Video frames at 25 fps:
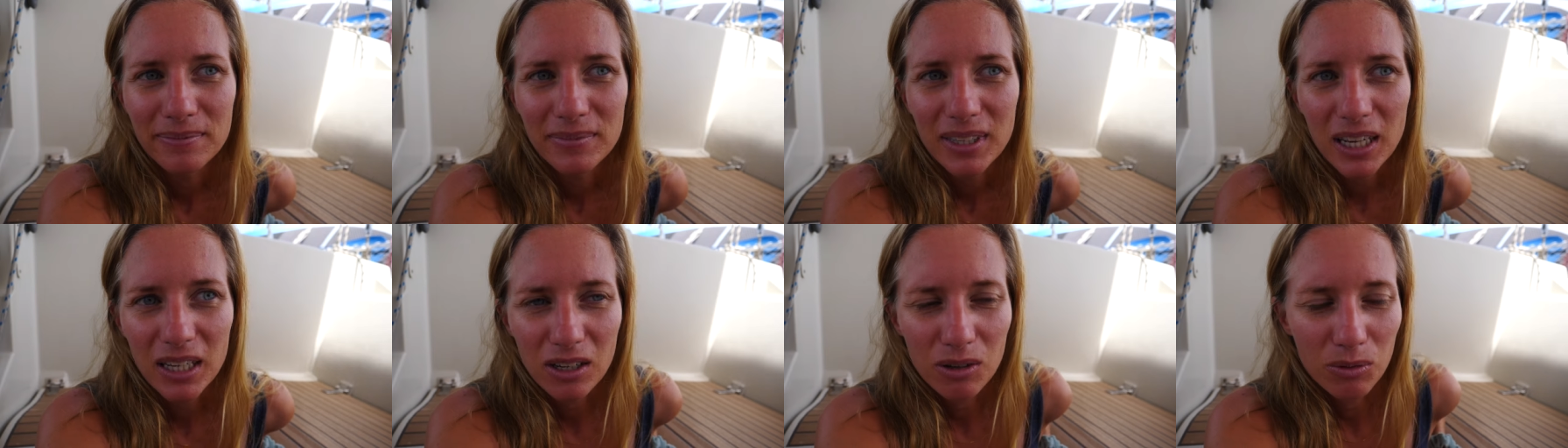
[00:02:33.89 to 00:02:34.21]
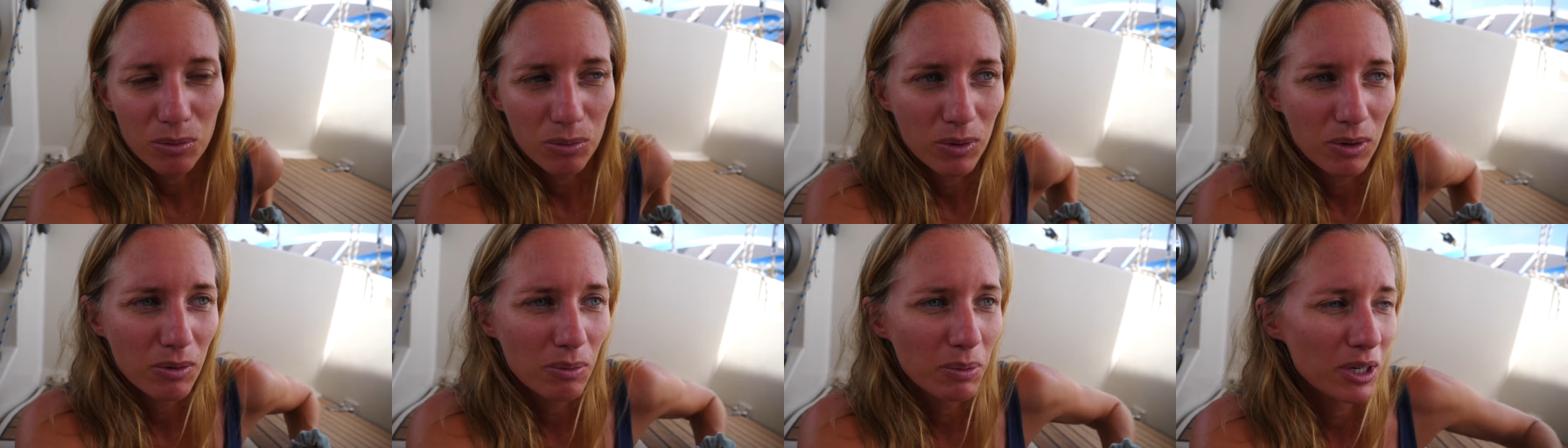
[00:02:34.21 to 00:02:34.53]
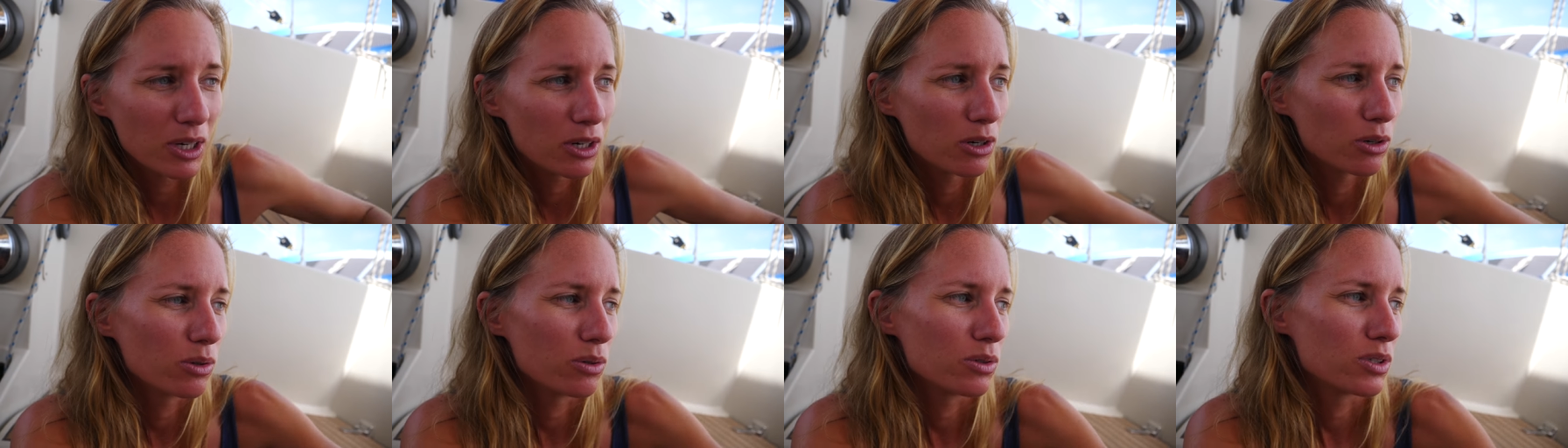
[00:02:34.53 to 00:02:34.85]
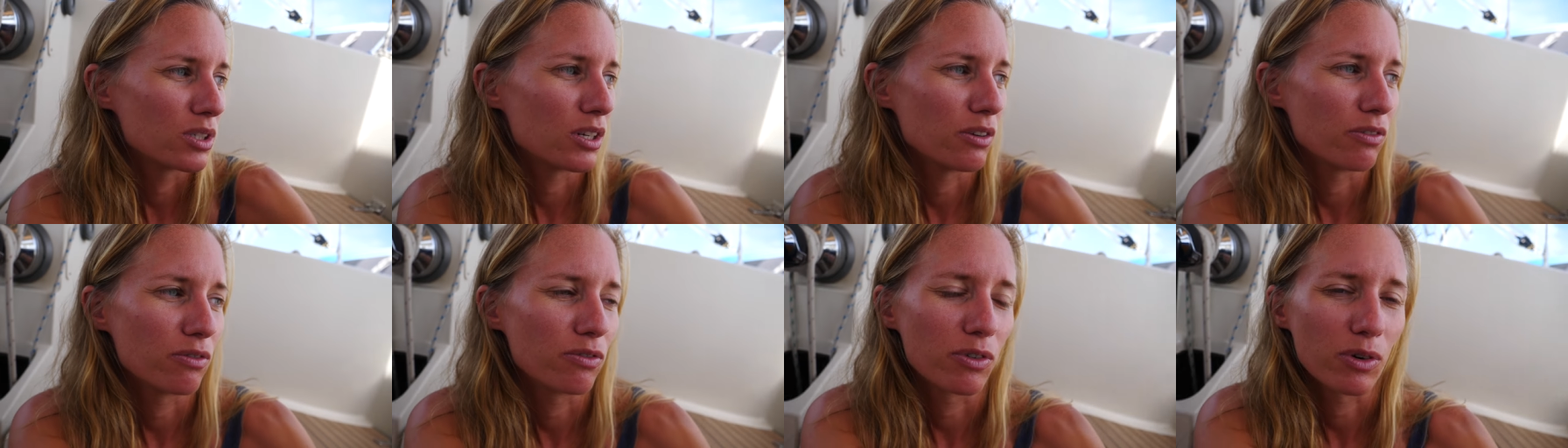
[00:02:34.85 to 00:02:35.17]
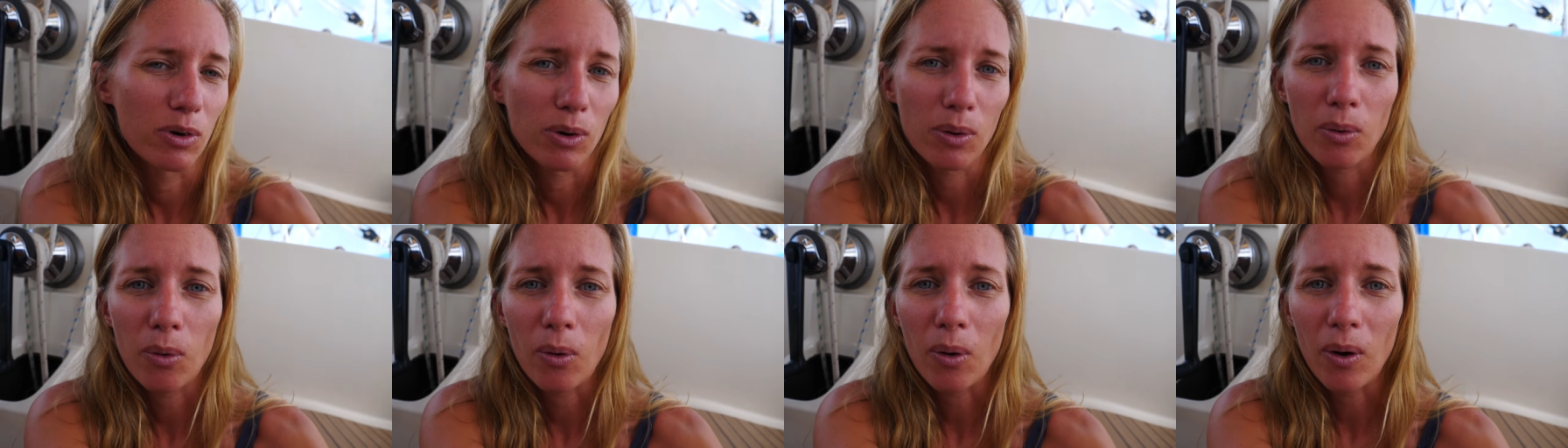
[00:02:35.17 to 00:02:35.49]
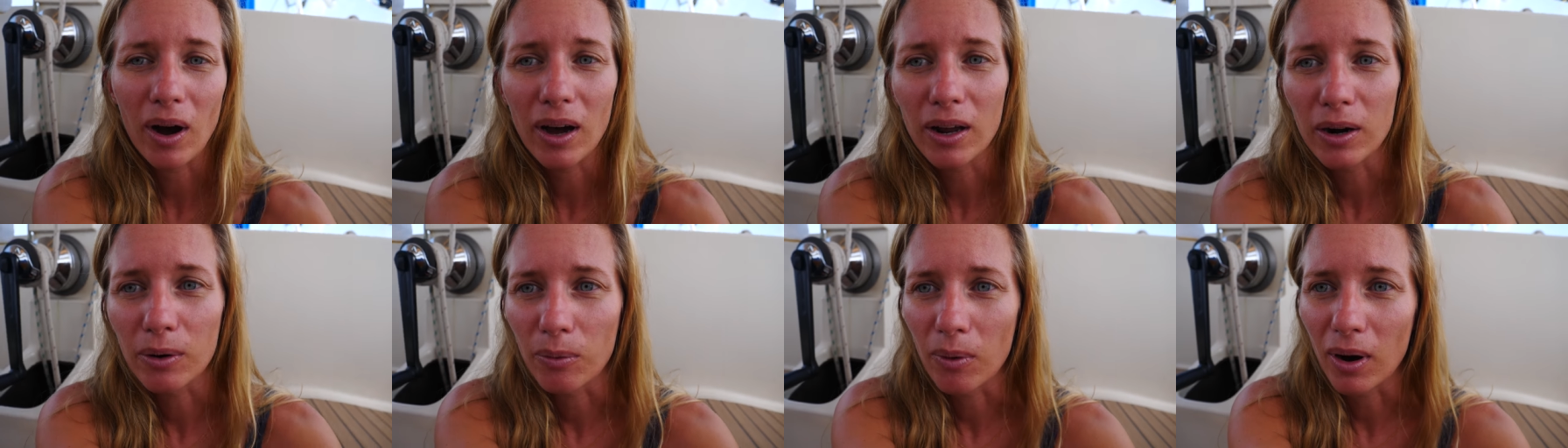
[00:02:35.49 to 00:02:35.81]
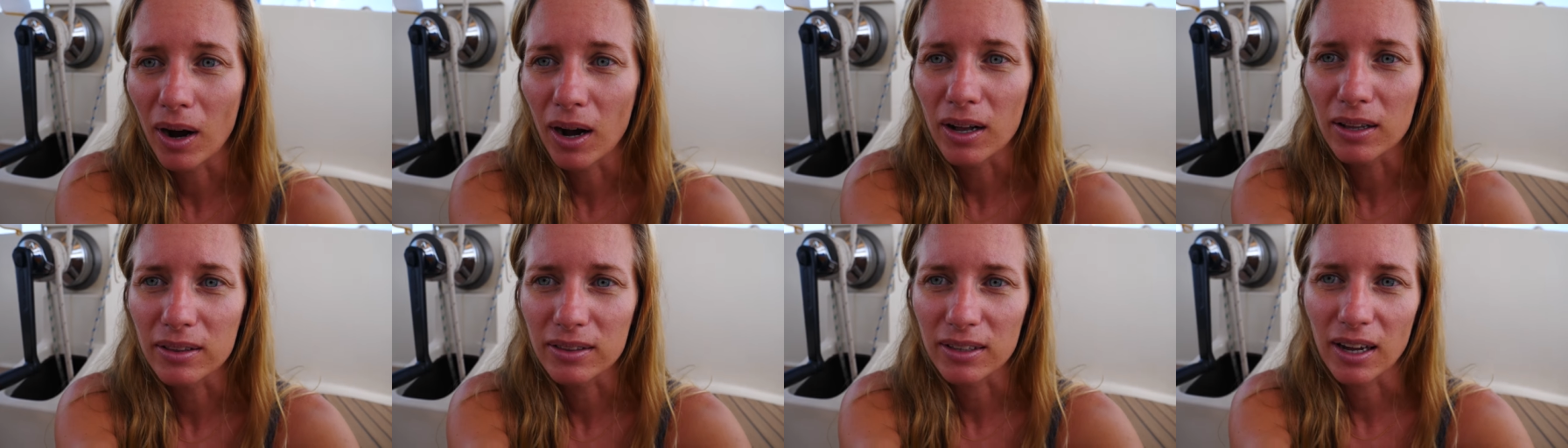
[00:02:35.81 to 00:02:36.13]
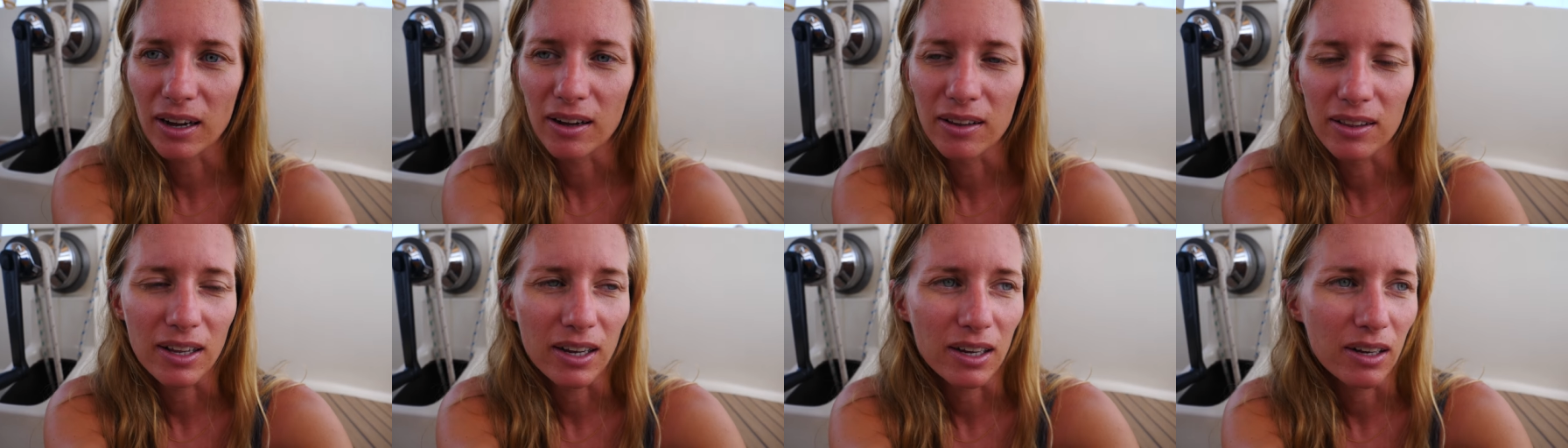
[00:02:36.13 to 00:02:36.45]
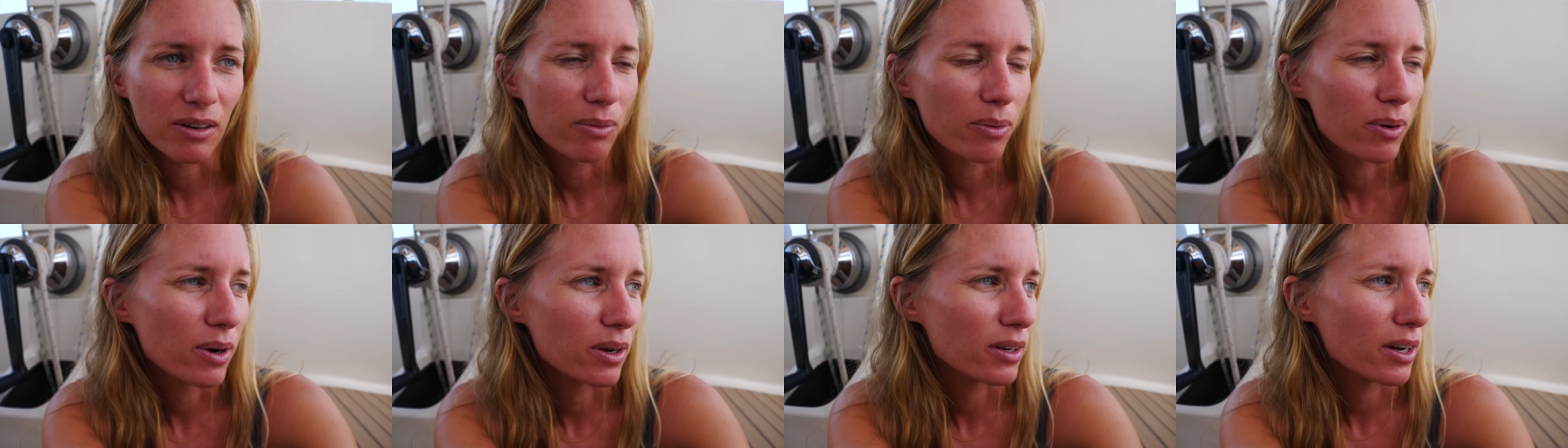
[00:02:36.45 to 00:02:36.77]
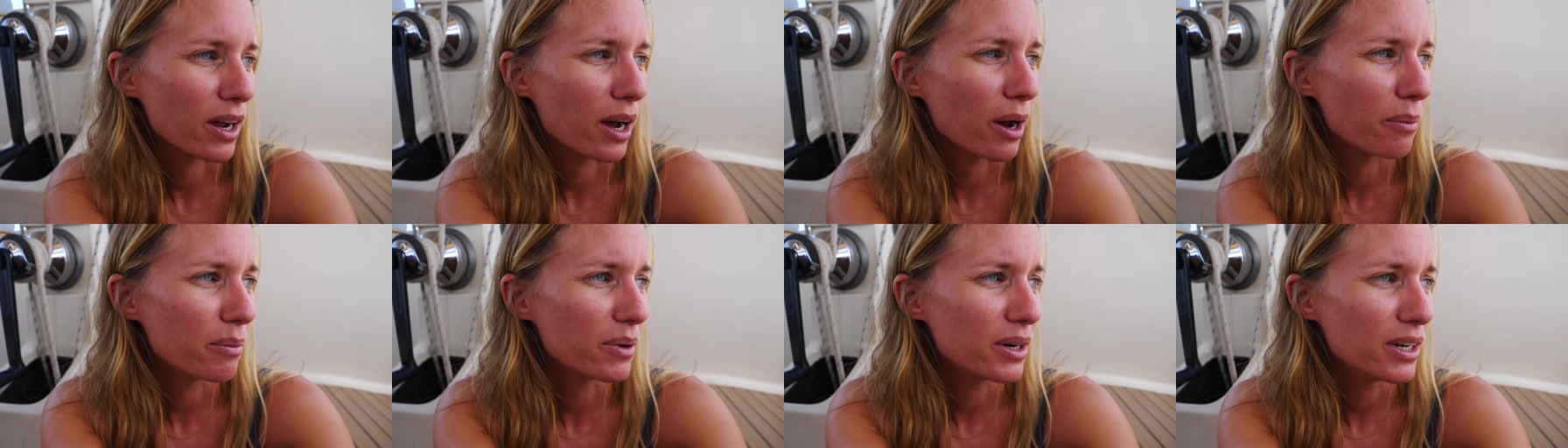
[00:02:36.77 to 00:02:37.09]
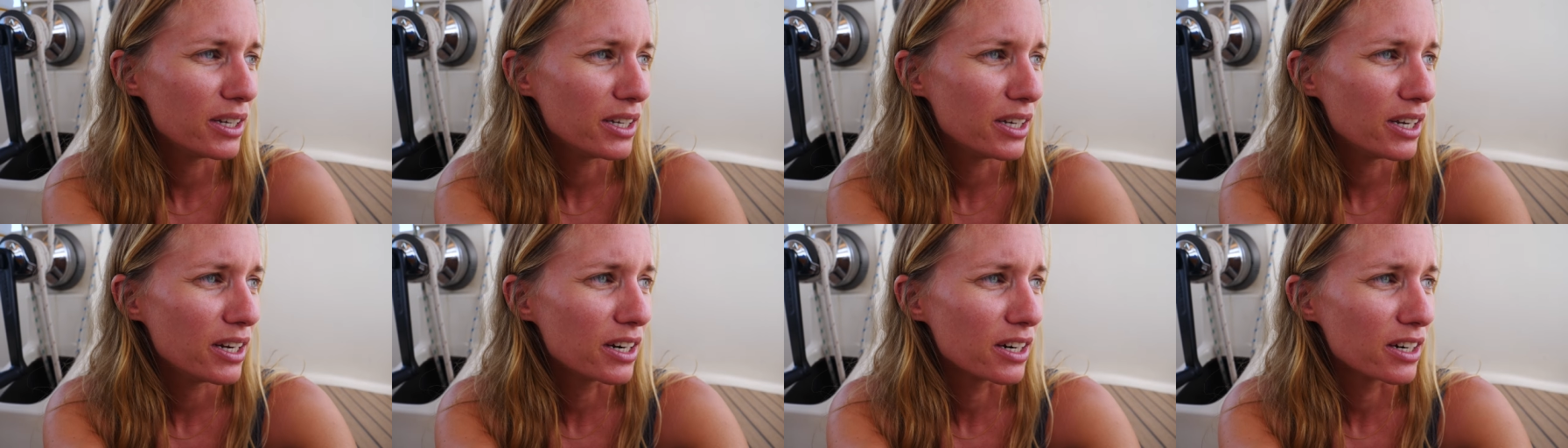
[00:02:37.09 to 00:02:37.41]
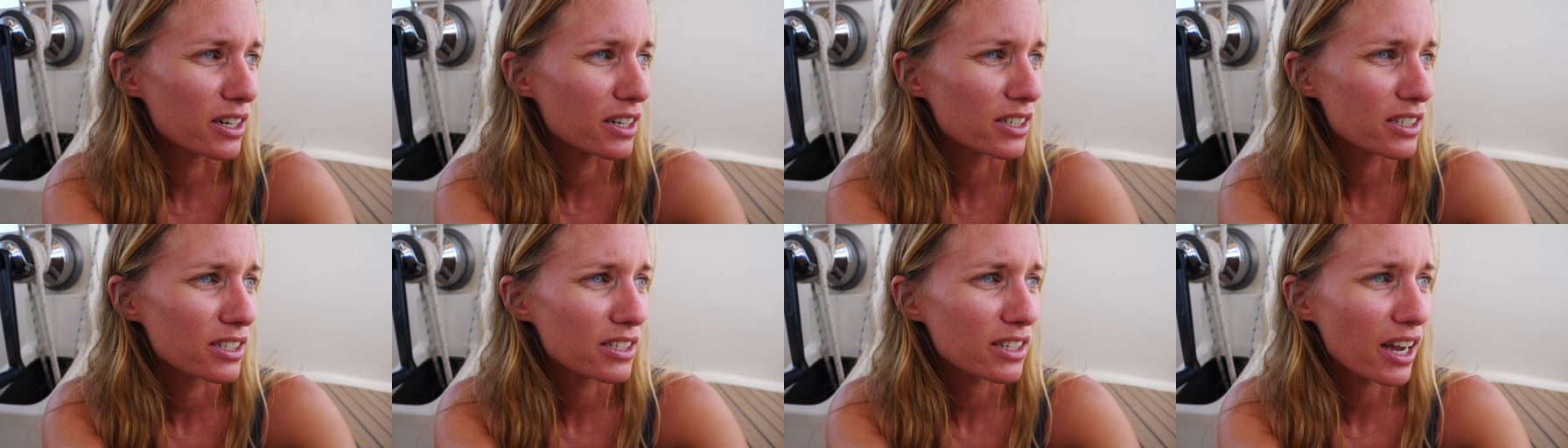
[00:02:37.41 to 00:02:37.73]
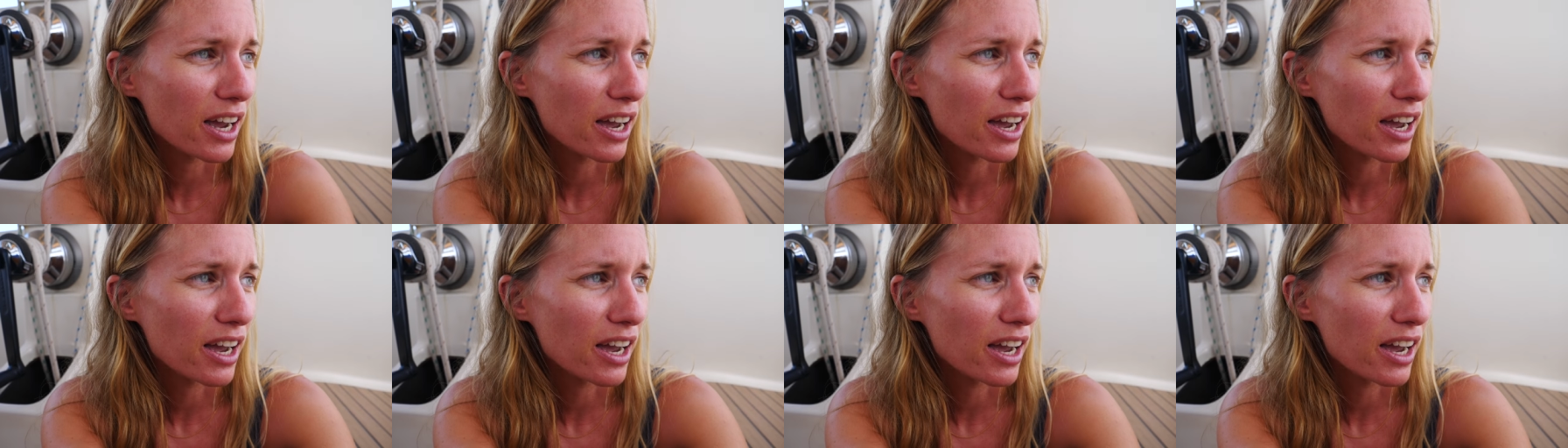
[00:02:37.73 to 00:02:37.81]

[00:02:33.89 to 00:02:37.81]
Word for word: Like, we've been cruising for quite a while now, like, what, how many years?